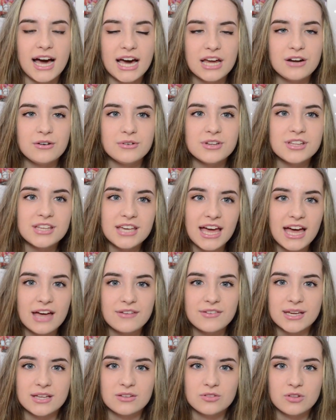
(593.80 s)
I don't really
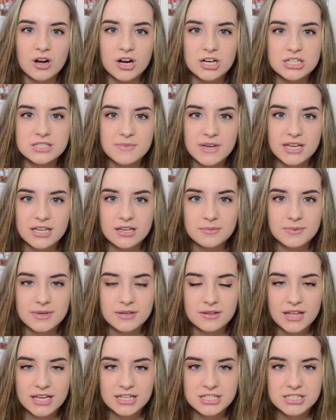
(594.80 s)
have like a large makeup
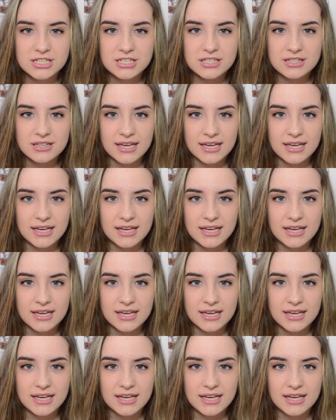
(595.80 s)
collection.